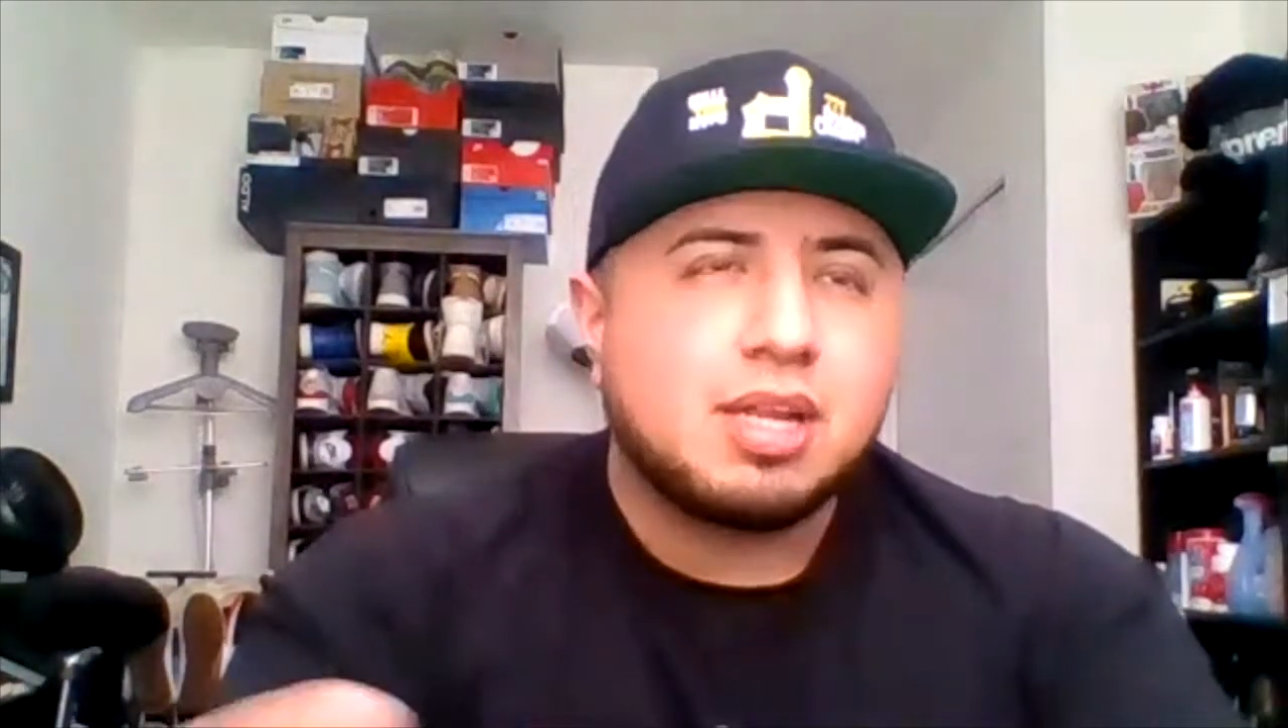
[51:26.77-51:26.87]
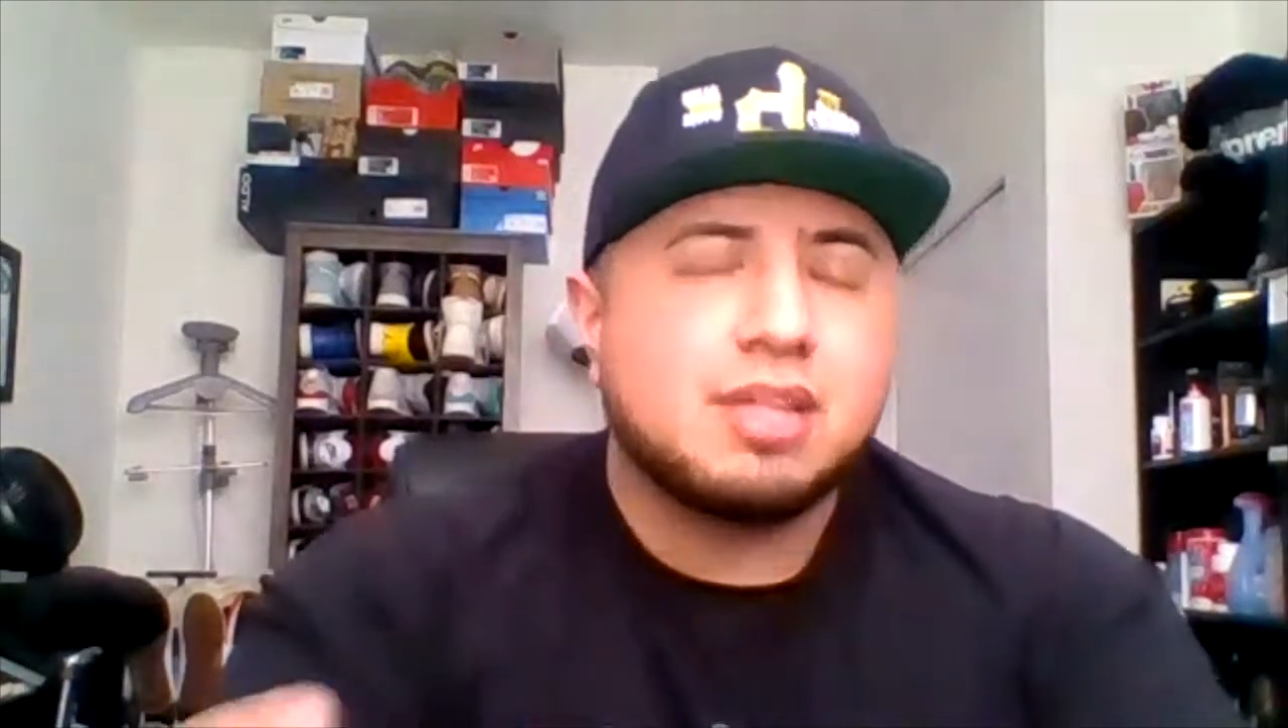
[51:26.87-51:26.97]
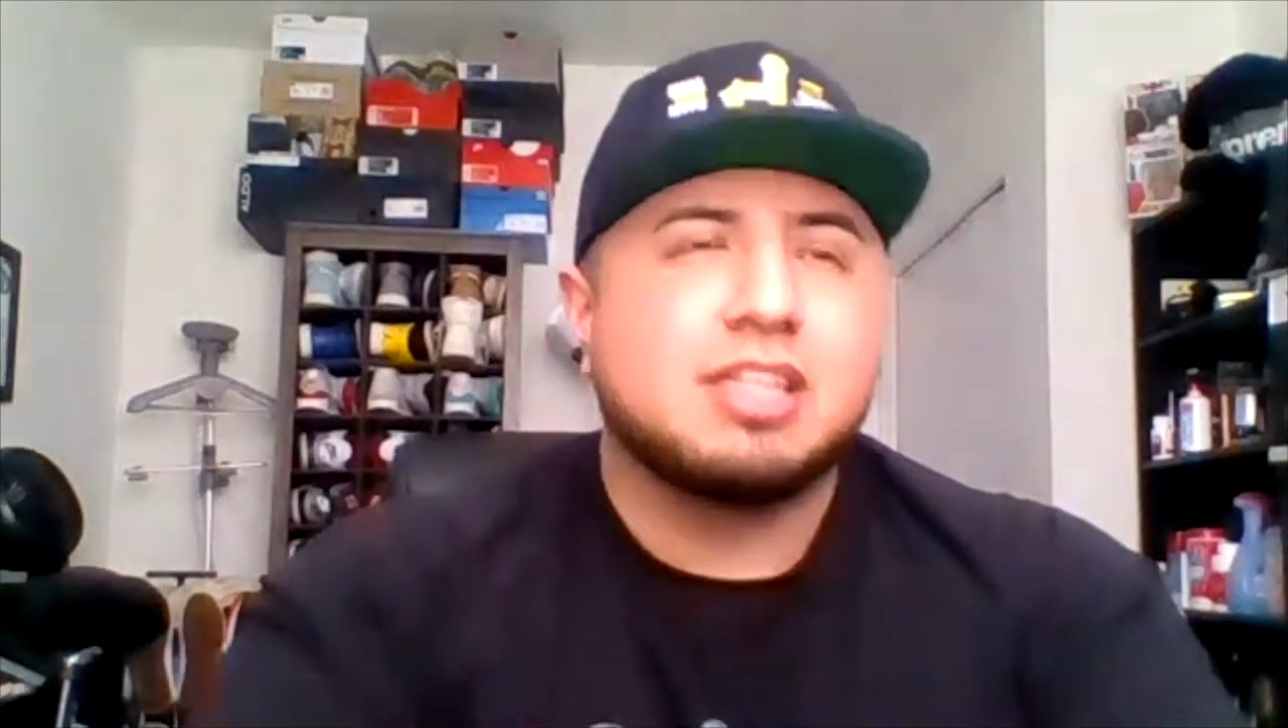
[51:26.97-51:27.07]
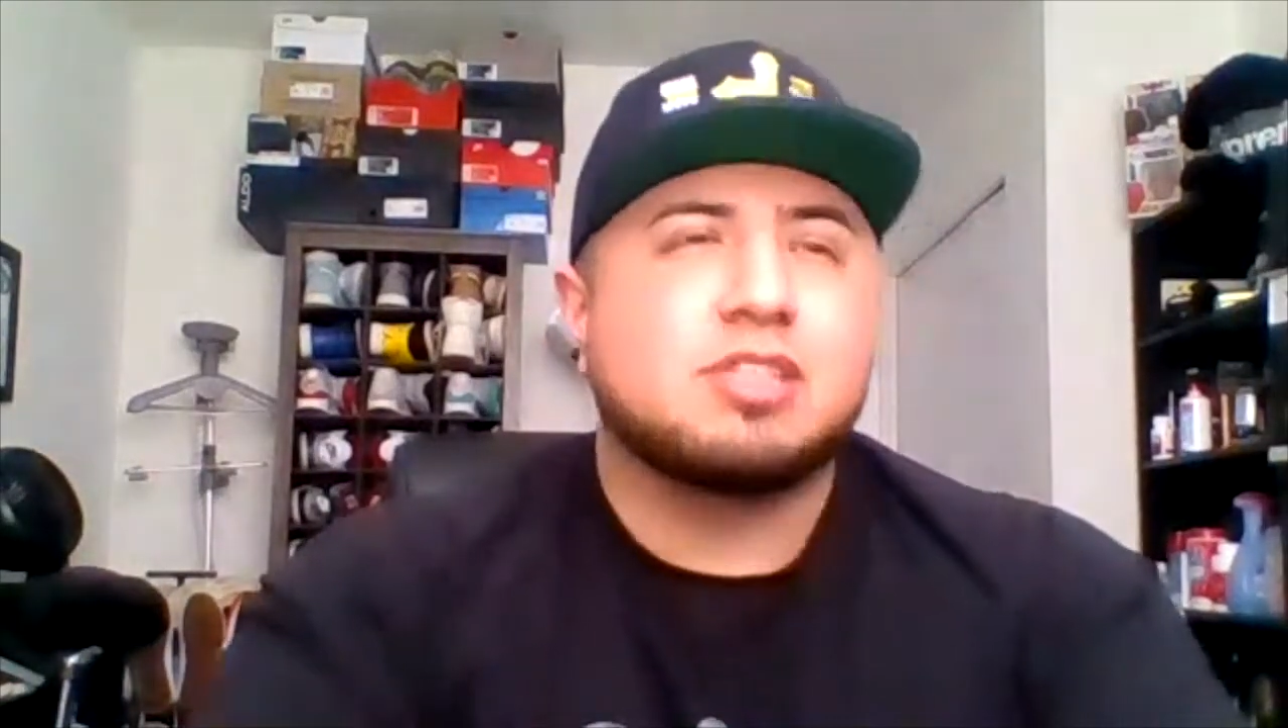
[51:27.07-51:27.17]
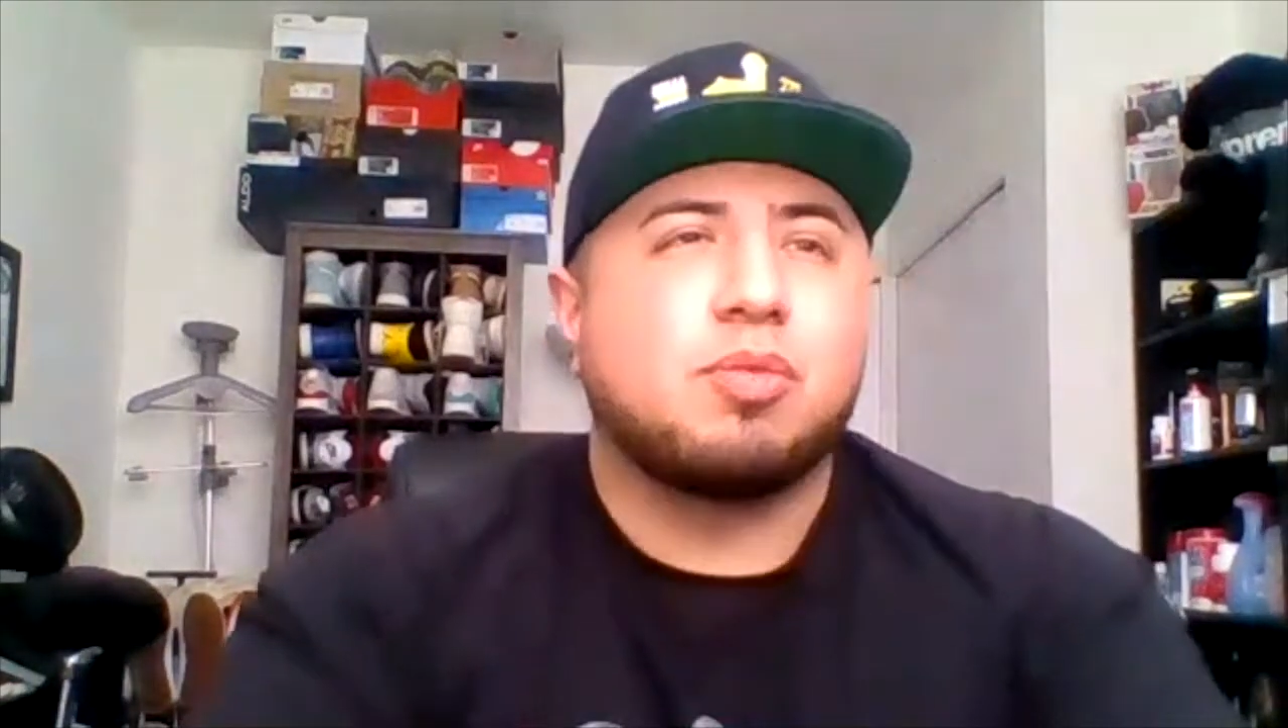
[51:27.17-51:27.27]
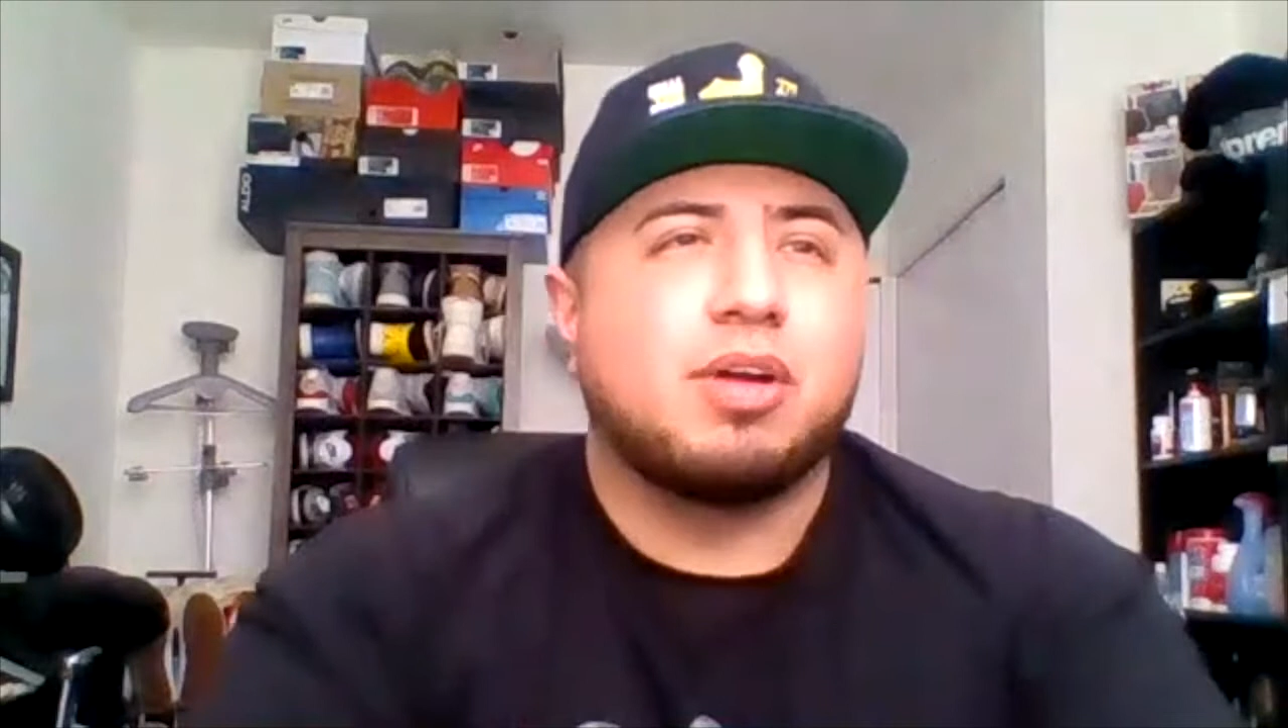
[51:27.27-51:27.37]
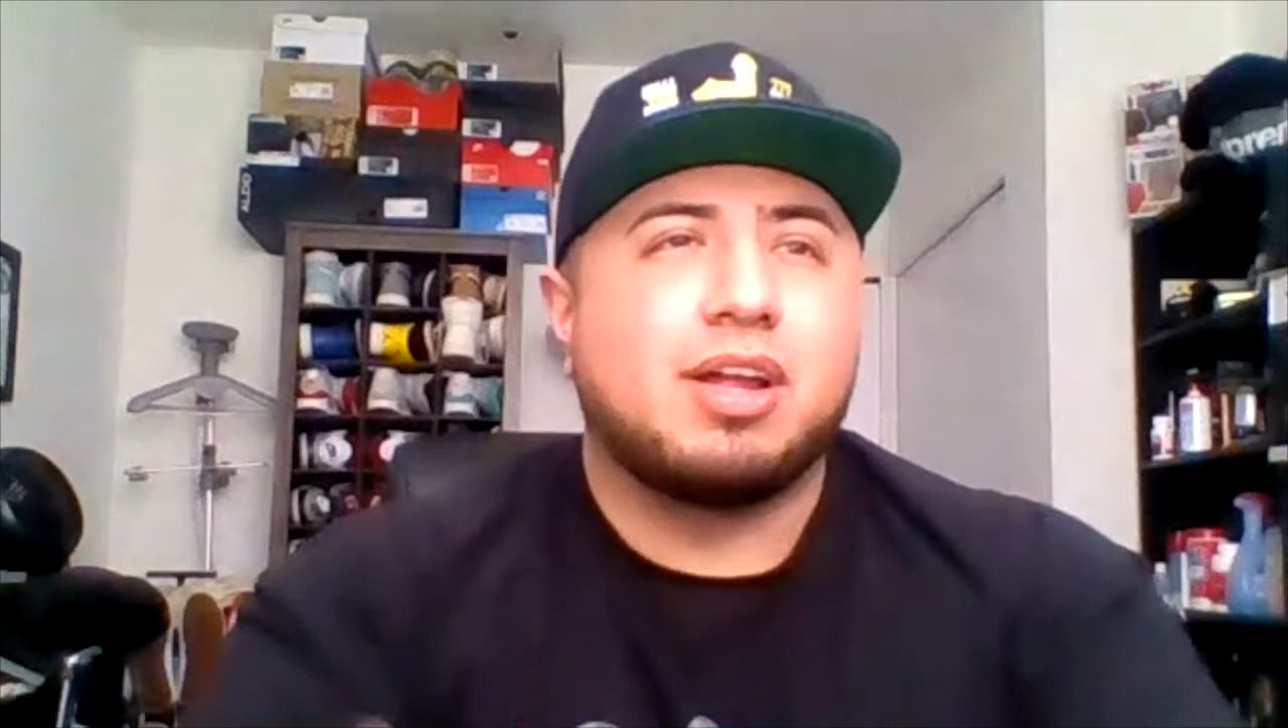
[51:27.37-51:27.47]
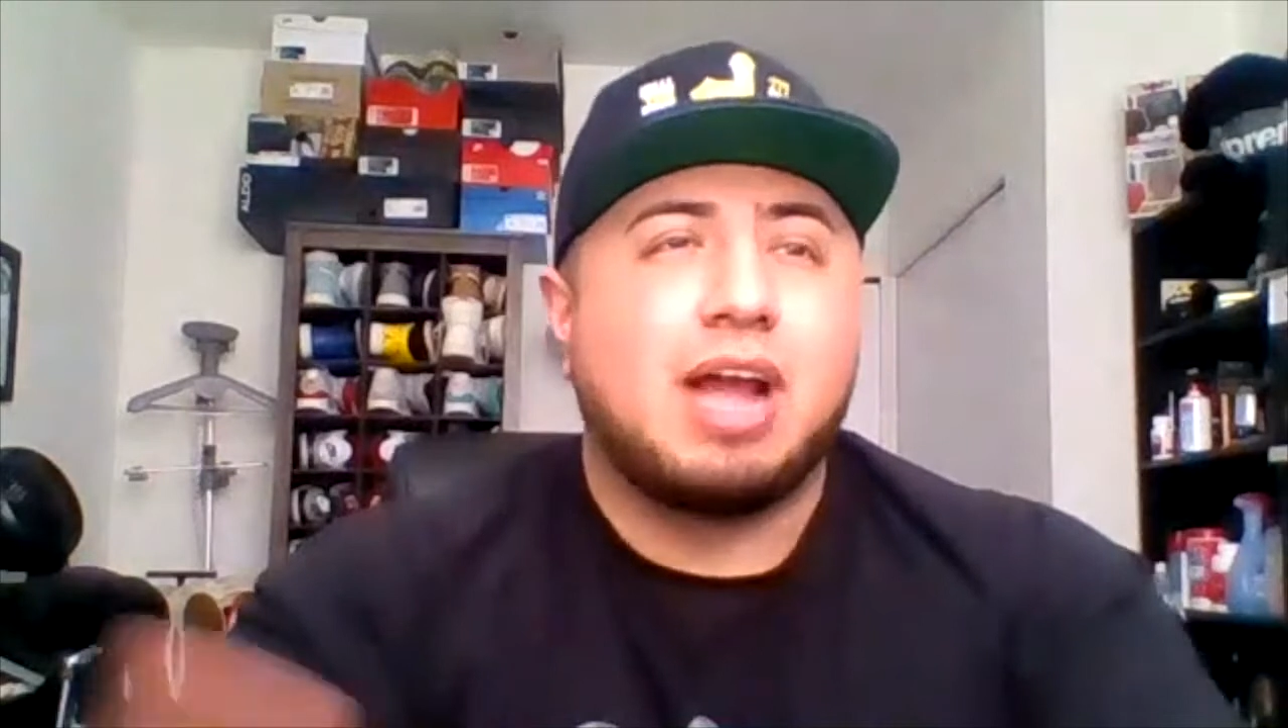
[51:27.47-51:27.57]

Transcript: in this way.